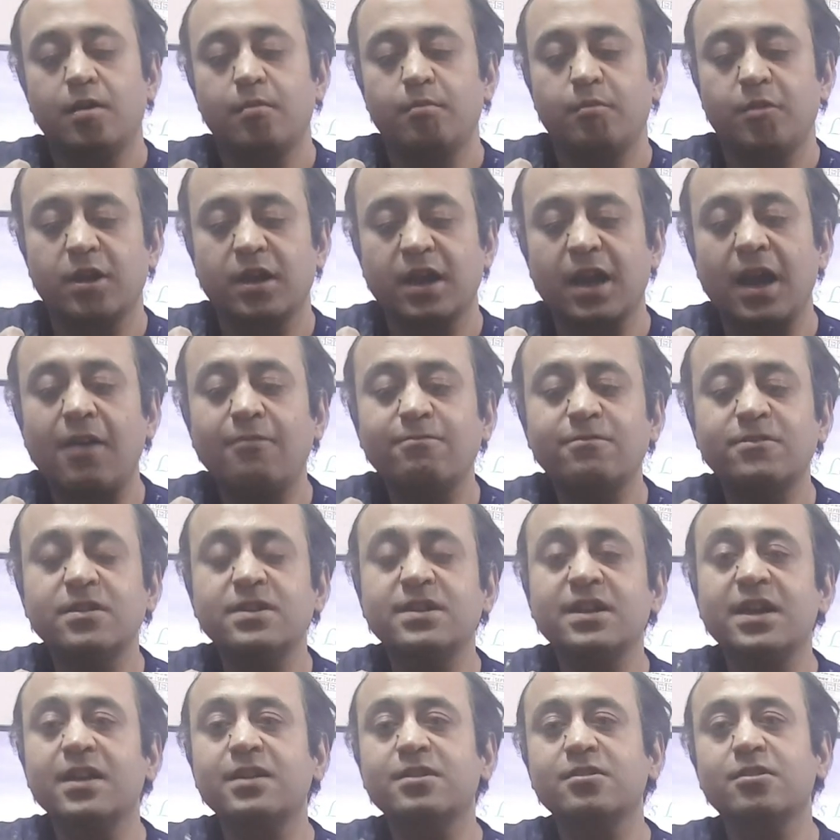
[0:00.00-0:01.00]
But after
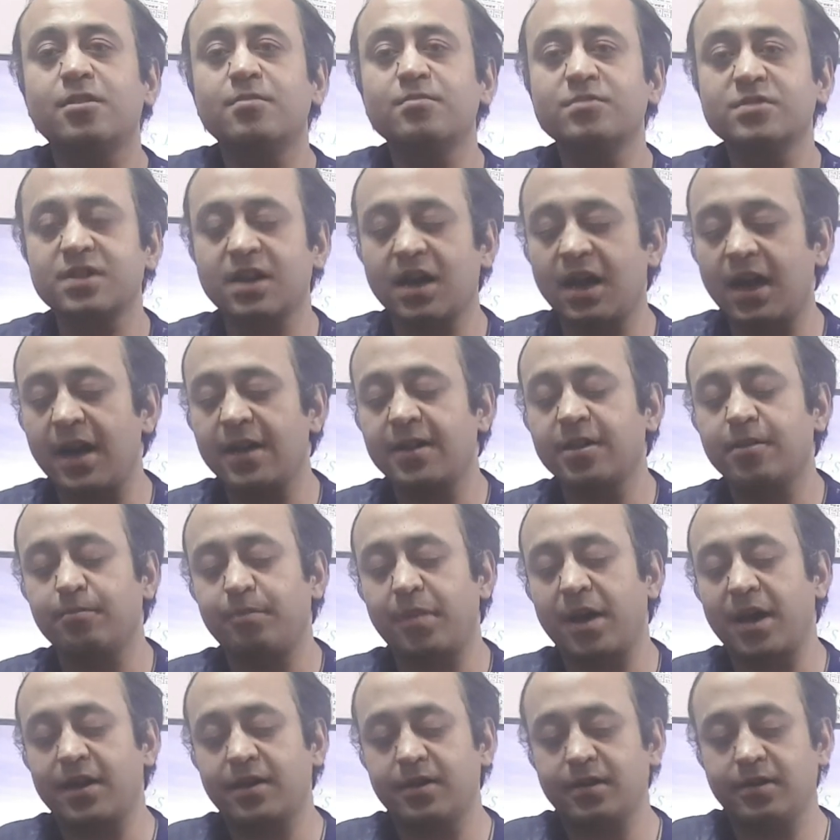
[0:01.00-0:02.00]
that comes the harder
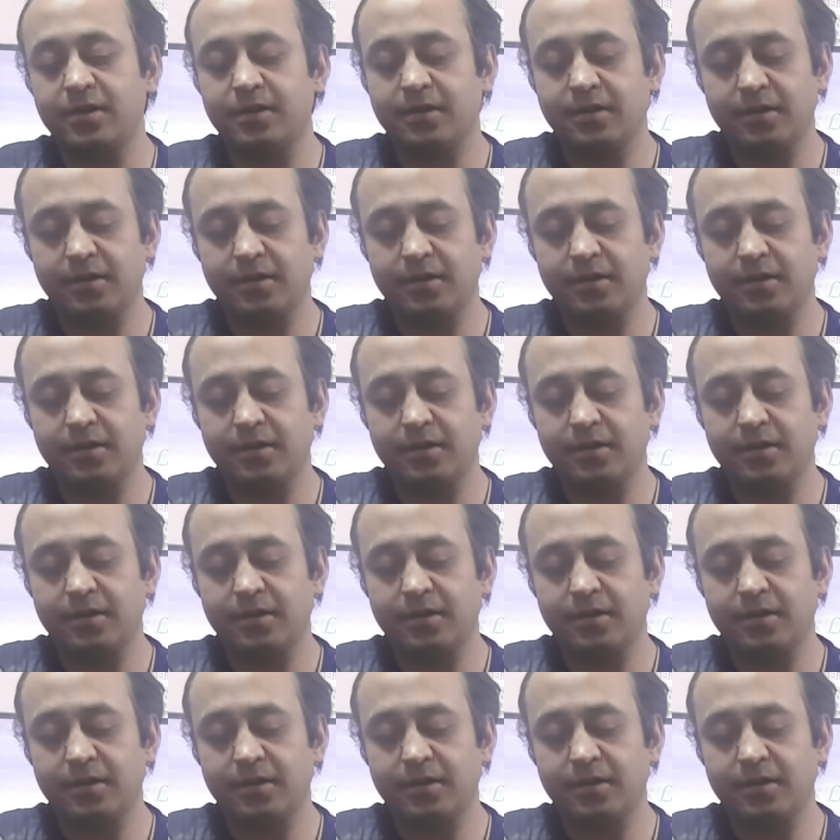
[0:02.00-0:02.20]
part,